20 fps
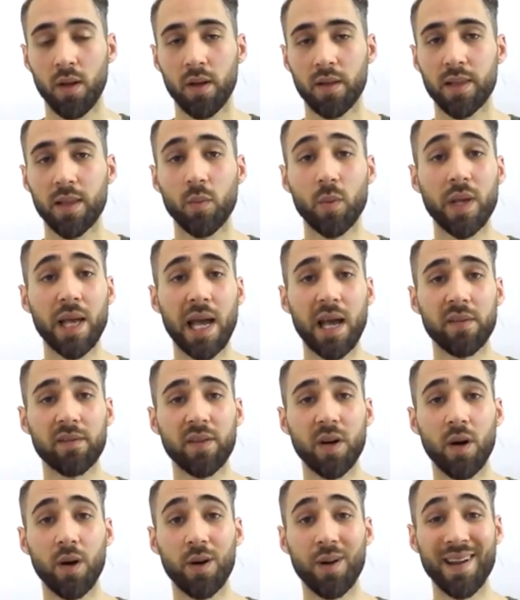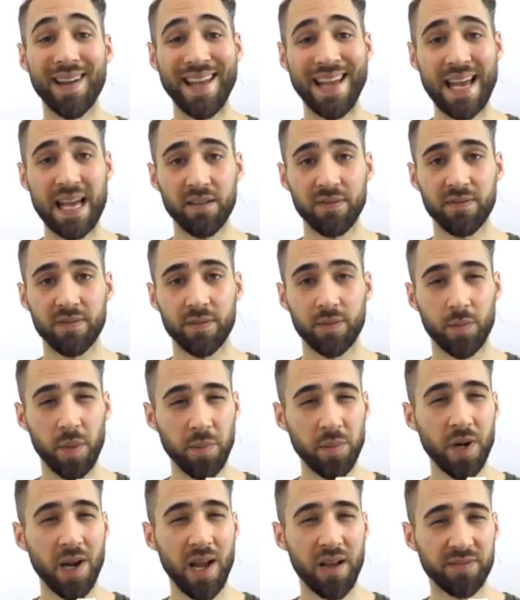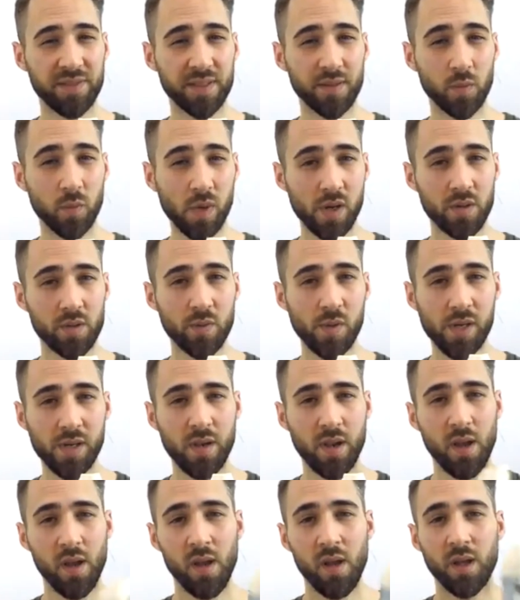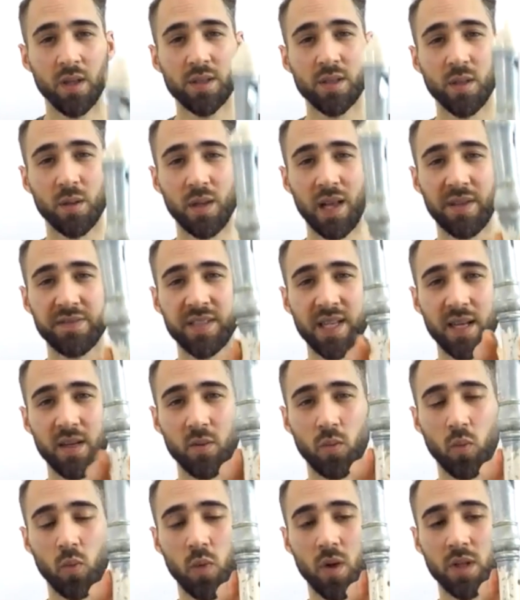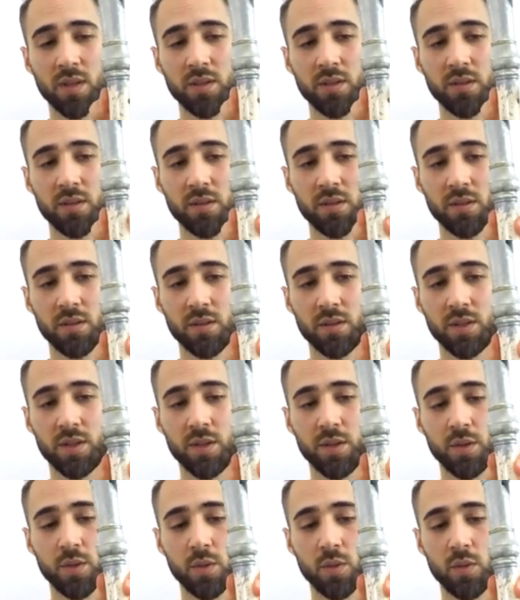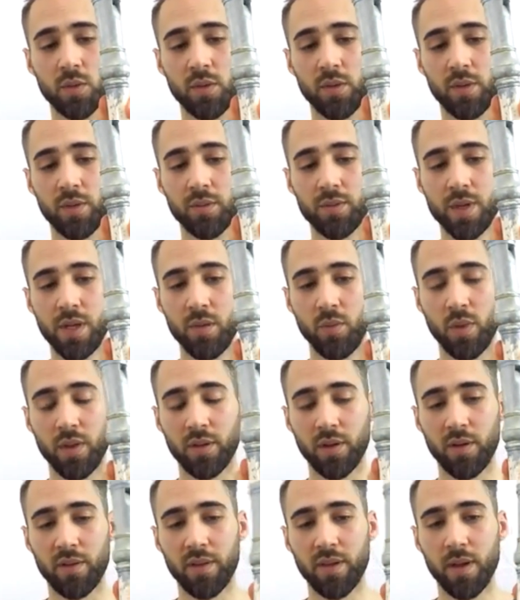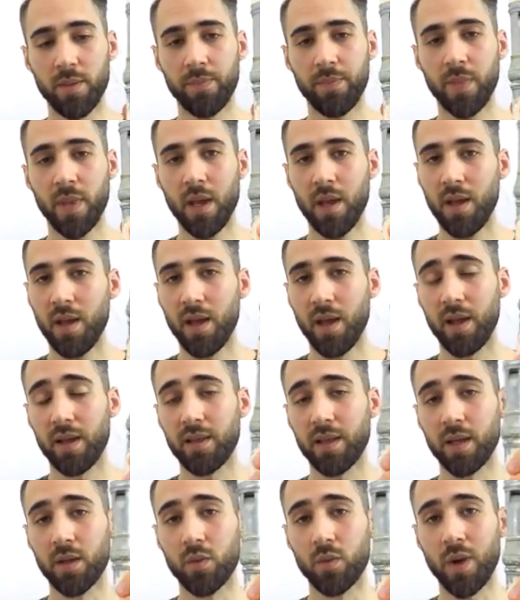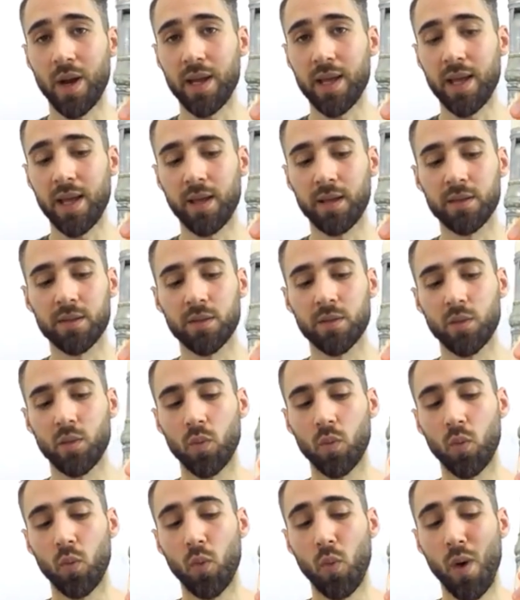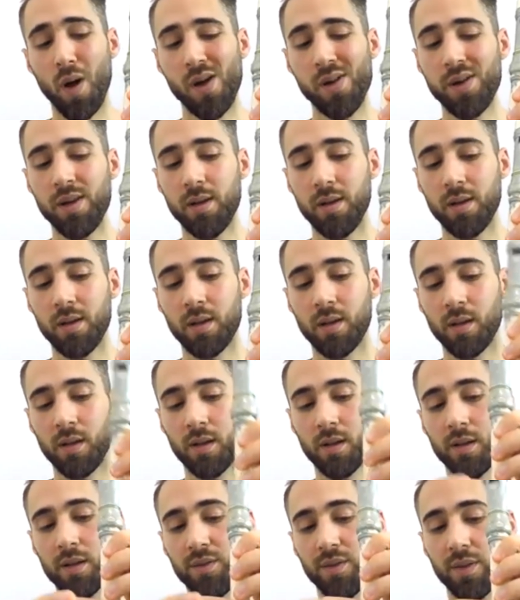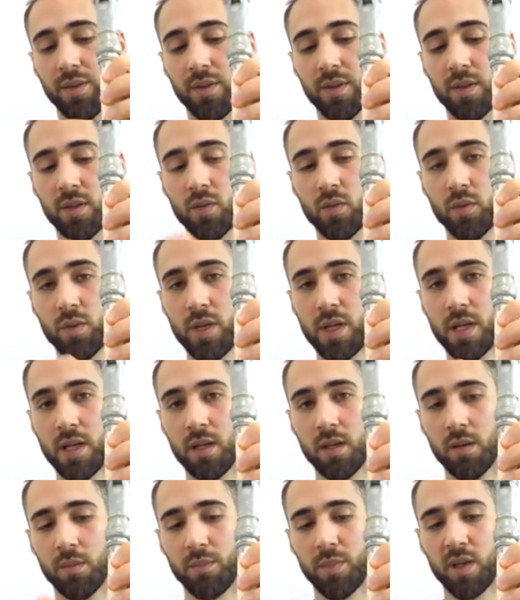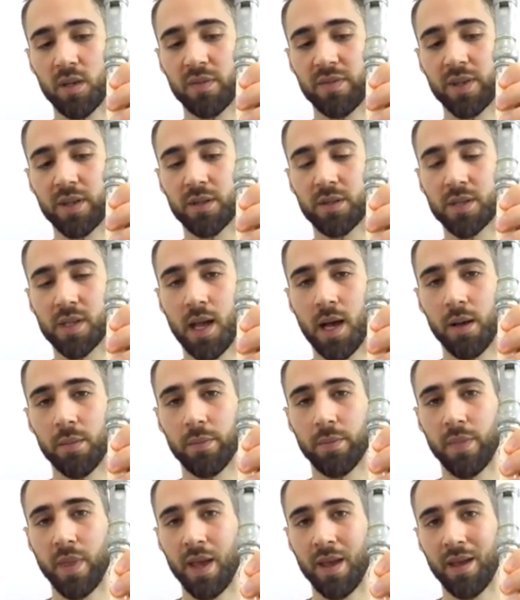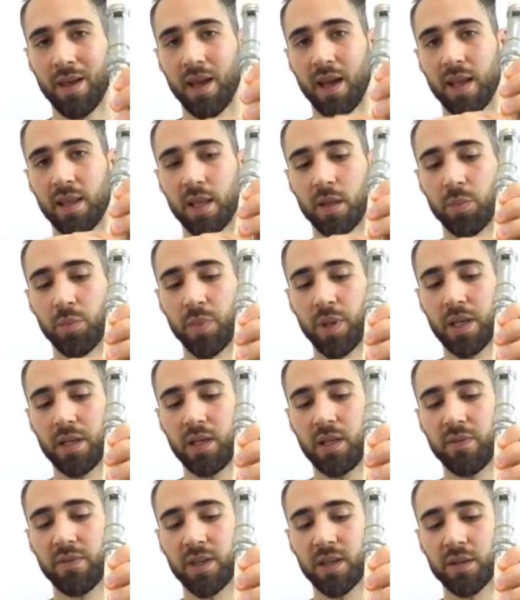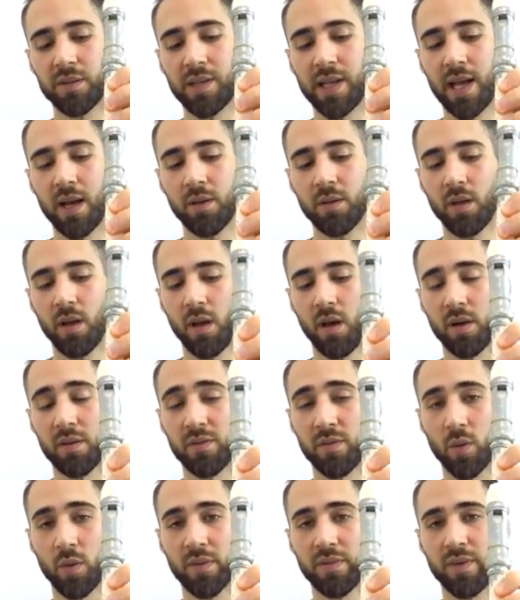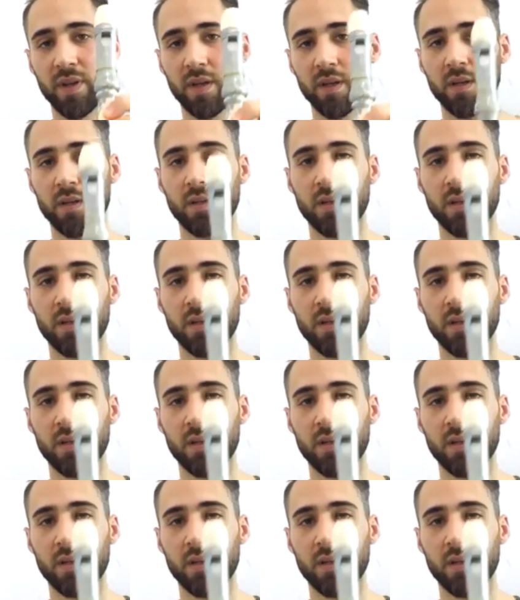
Then we have our F. Remember, F's the weird one. So left hand, 1, 2, 3 with our thumb, and then right hand, 1, 3, middle fingers up, and then pinky finger down, our 4th finger.